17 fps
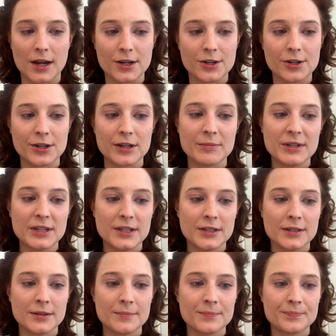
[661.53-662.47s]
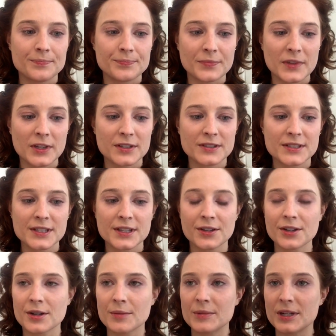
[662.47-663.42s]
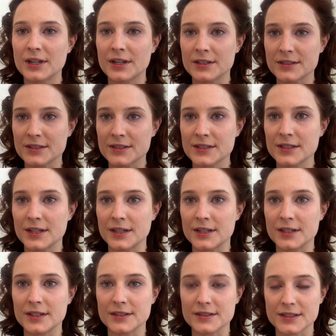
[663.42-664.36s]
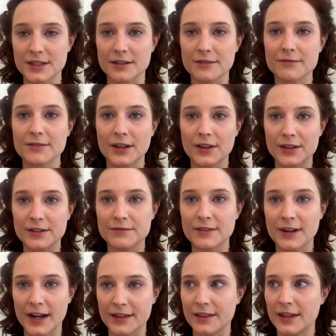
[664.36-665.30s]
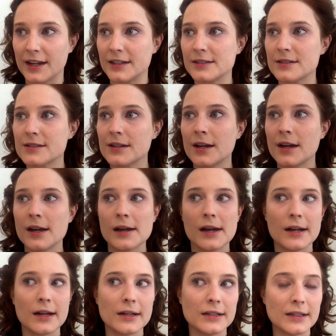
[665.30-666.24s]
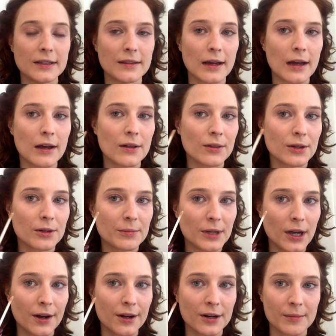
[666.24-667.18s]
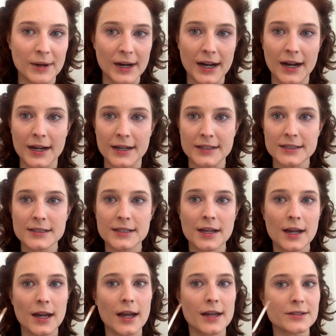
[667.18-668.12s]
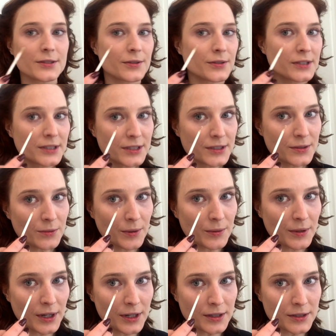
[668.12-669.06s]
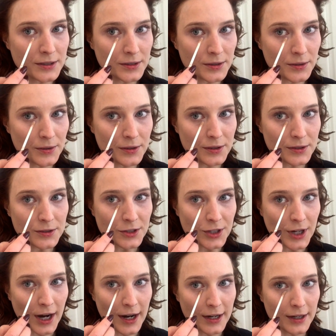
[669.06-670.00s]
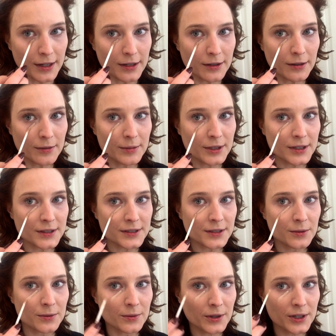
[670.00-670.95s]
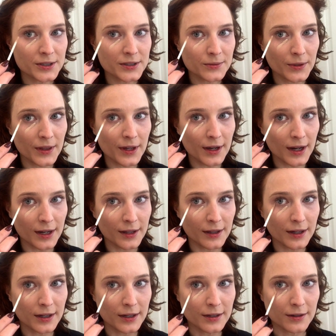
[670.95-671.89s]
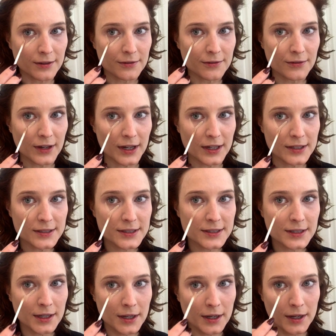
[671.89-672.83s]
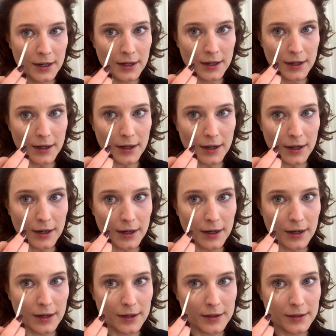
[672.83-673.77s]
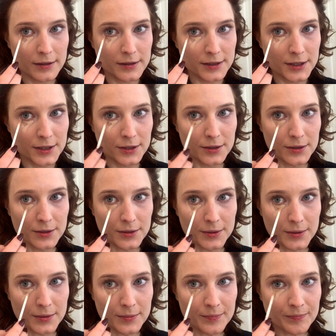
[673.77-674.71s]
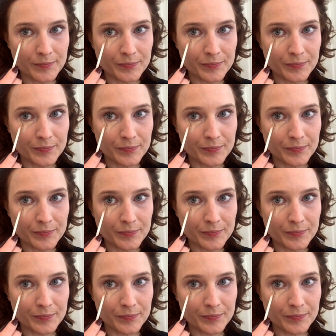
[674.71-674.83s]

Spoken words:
creamy concealer because it is gonna fill in fine lines, and I need that a little bit under my eyes. And so this is where we're gonna do the triangle, because it works with highlighting your face to